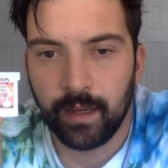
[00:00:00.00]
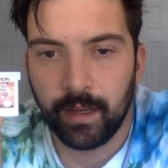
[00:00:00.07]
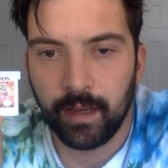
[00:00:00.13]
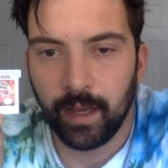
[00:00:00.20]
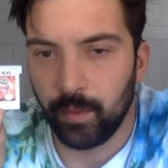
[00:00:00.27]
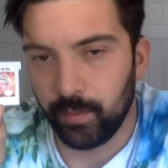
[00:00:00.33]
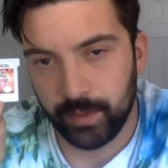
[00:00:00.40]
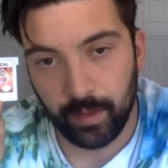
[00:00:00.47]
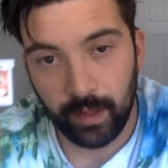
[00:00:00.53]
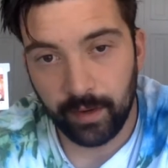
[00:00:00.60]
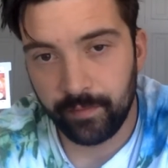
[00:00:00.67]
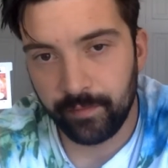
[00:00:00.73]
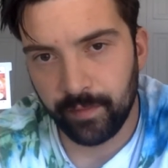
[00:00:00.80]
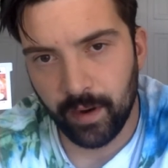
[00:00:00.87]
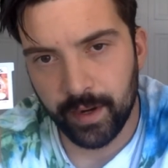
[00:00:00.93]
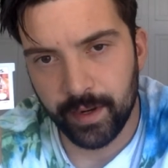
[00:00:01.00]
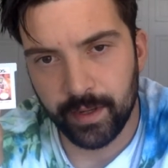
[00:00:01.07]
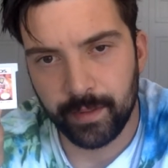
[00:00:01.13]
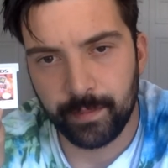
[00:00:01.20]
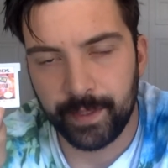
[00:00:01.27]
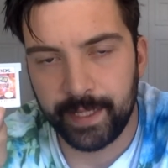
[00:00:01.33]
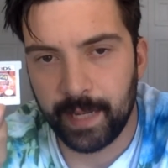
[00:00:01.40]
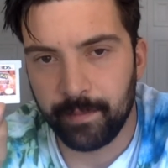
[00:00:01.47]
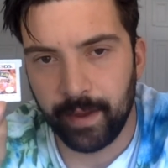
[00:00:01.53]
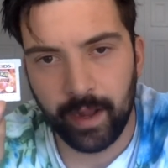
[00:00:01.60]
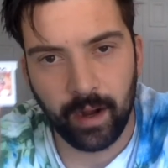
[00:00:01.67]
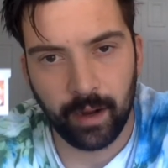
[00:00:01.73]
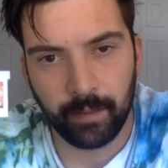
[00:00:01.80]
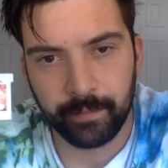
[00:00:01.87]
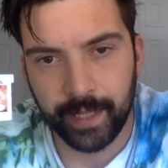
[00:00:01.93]
and it was a lot of fun. It became my
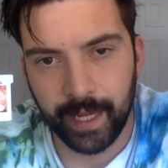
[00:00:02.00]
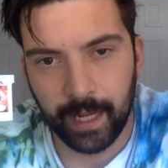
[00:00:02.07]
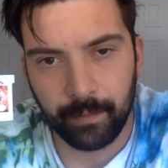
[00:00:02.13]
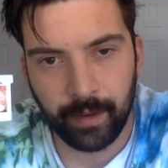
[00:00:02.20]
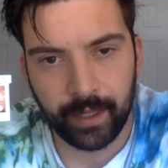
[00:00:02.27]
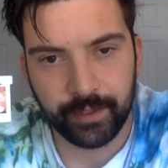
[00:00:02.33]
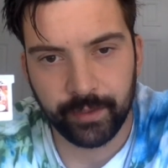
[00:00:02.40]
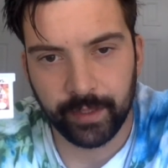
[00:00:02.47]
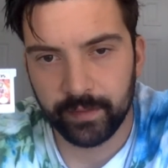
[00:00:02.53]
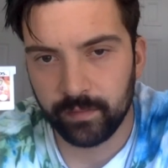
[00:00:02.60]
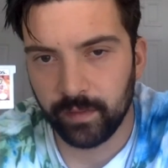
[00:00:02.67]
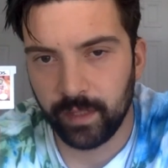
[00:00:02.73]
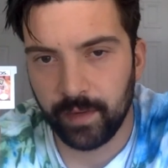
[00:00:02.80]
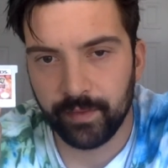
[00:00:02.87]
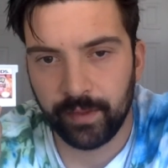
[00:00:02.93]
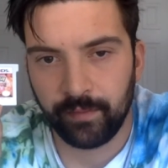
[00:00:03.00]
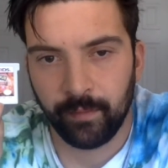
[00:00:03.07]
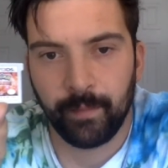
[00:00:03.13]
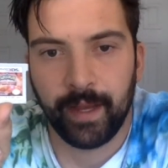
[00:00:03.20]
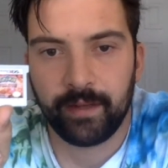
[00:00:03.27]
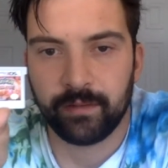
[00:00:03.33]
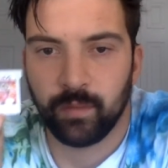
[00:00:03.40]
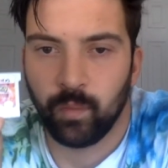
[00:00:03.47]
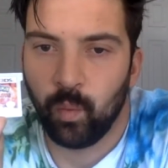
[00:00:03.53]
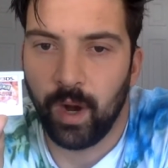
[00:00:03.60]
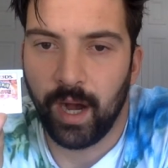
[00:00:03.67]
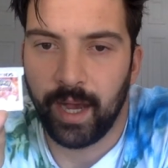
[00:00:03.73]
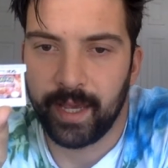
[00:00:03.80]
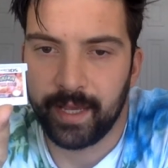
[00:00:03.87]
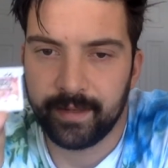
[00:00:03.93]
hub game. I transferred everything from X and
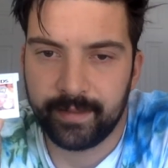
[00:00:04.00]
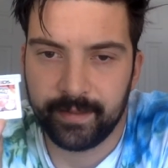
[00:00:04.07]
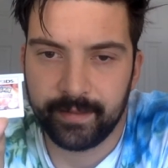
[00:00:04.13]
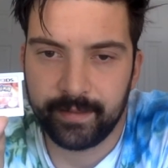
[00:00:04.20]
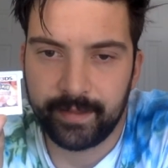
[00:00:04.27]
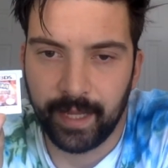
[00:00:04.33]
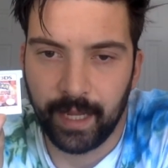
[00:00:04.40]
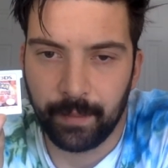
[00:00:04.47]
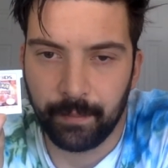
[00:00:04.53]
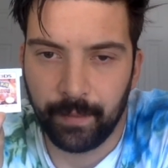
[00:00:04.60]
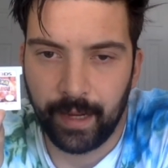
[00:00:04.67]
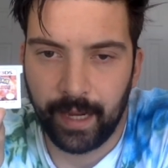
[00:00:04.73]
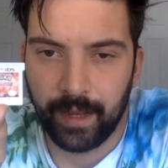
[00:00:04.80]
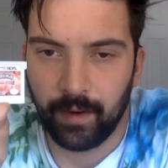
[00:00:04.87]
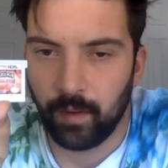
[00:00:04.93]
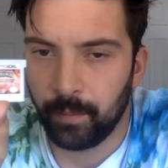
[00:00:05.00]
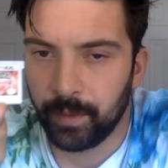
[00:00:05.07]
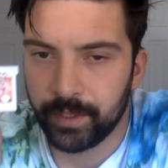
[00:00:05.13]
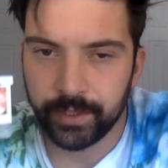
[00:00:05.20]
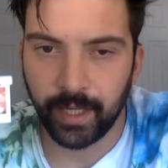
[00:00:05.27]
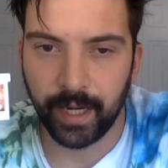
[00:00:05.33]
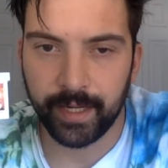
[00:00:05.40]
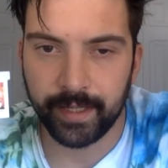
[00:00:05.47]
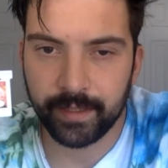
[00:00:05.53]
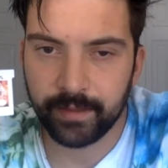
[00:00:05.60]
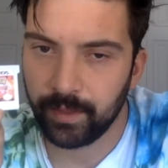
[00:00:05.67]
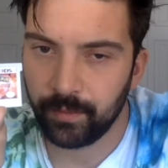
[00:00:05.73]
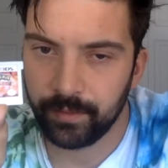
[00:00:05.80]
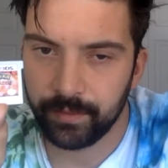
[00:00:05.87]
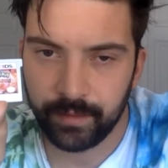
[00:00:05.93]
Y into this game. I had all my shinies.
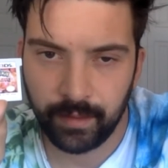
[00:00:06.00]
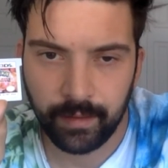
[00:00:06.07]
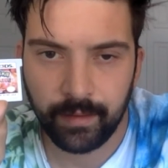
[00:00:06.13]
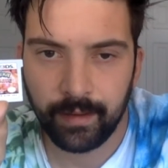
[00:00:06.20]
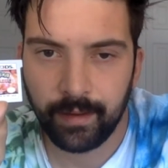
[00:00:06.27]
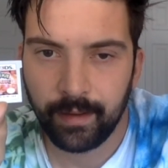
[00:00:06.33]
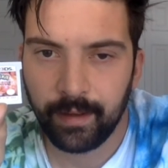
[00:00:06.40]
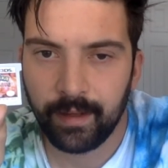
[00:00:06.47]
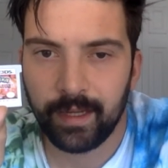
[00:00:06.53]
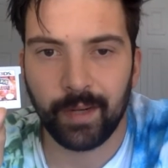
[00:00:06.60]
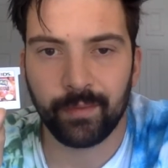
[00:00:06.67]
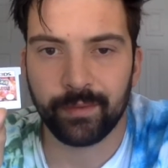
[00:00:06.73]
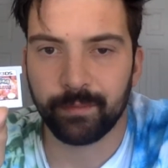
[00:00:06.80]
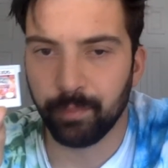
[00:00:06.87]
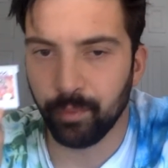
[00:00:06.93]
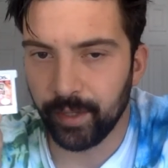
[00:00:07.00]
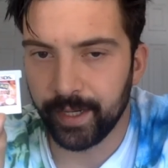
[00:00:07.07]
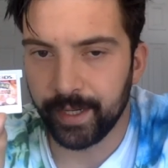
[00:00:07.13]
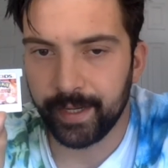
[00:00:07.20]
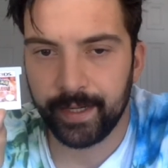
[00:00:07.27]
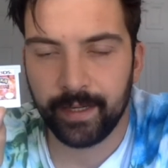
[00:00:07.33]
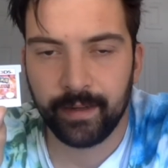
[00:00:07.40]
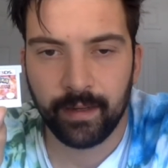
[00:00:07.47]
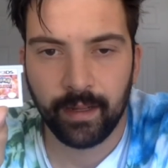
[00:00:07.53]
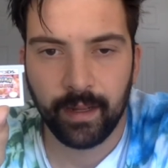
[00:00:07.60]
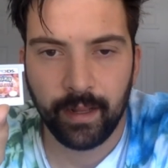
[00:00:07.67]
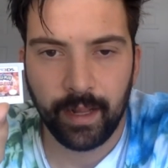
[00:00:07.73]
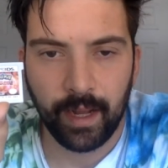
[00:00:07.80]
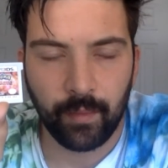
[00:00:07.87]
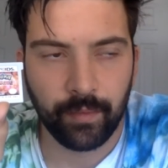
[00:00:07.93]
I was breeding
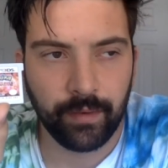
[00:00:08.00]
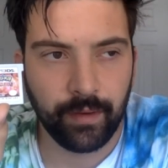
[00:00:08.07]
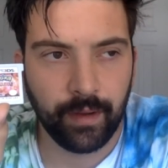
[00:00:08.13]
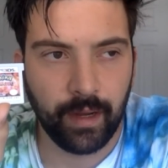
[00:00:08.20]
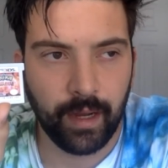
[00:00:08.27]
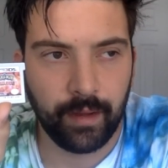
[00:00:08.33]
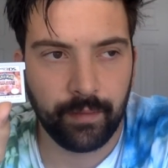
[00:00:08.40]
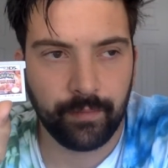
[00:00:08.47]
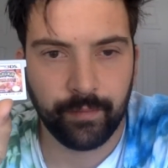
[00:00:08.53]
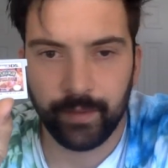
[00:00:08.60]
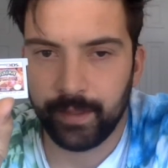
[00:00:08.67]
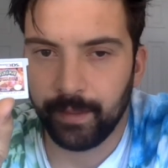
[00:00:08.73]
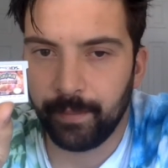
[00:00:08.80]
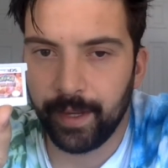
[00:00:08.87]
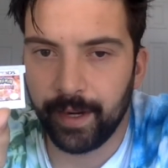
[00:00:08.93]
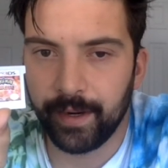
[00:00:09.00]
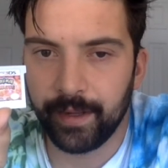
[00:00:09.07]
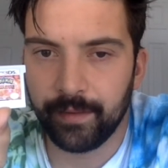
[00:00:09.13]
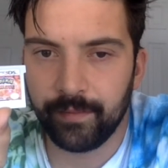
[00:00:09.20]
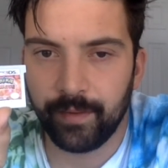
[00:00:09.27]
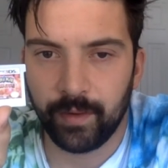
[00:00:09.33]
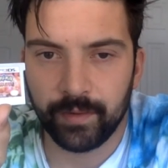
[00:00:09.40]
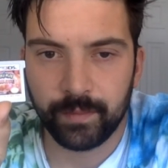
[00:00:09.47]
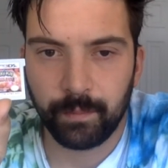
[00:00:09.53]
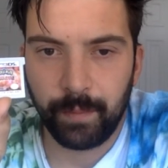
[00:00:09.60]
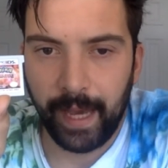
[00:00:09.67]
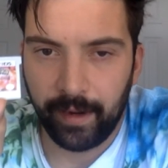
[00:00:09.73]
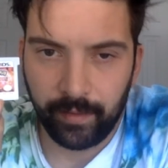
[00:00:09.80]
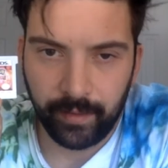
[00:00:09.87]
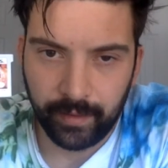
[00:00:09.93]
for competitive. I was
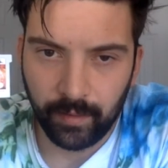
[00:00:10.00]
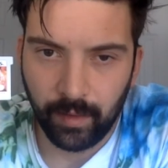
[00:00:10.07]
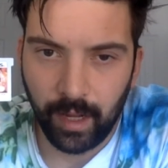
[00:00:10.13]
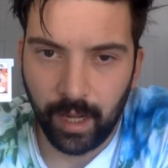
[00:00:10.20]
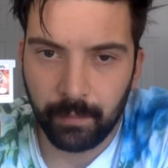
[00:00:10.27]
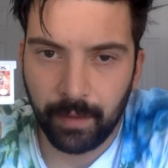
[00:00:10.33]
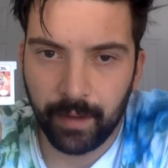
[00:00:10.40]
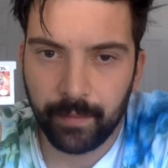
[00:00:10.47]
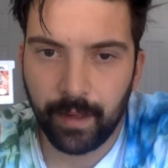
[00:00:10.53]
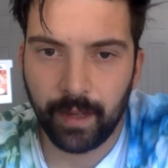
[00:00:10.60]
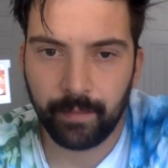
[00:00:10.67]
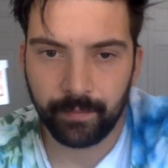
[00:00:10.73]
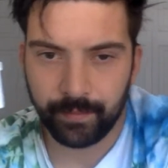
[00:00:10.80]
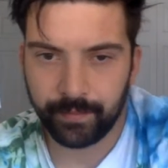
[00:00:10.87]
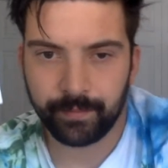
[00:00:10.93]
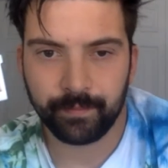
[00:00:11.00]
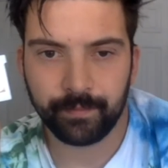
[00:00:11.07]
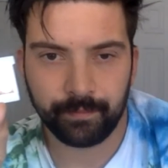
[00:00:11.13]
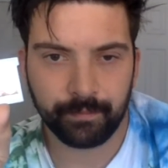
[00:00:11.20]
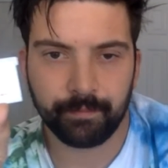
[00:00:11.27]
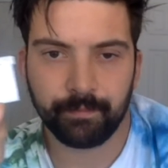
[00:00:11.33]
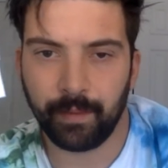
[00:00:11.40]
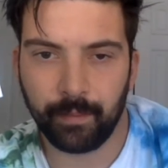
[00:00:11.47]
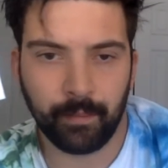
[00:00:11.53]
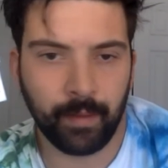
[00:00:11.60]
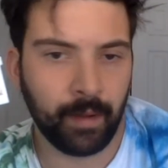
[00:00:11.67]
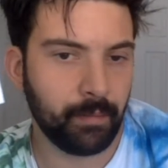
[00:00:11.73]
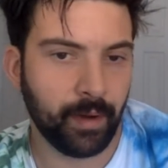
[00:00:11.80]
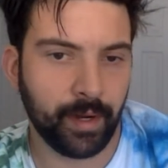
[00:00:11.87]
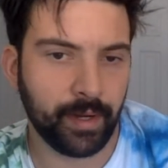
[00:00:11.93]
battling a lot my
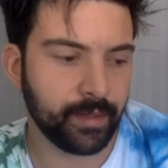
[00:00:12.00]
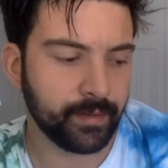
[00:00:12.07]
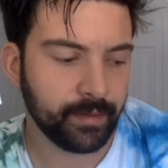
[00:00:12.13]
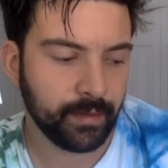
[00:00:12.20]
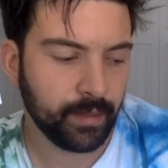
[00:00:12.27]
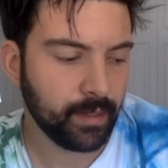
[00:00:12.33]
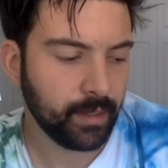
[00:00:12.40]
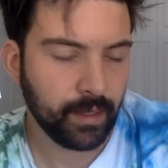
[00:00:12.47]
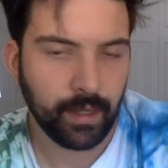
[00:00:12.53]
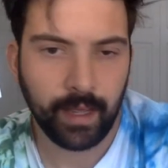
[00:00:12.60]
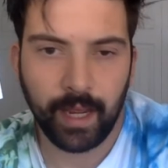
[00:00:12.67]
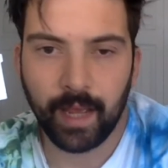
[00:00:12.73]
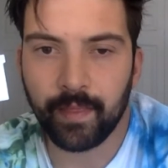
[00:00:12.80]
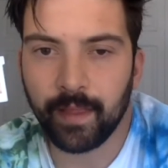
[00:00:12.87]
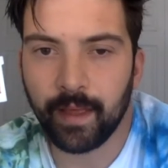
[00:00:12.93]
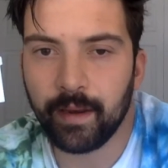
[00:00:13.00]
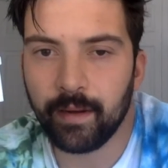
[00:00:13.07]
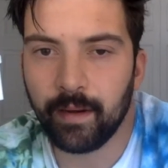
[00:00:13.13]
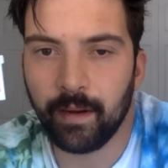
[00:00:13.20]
buddies, and then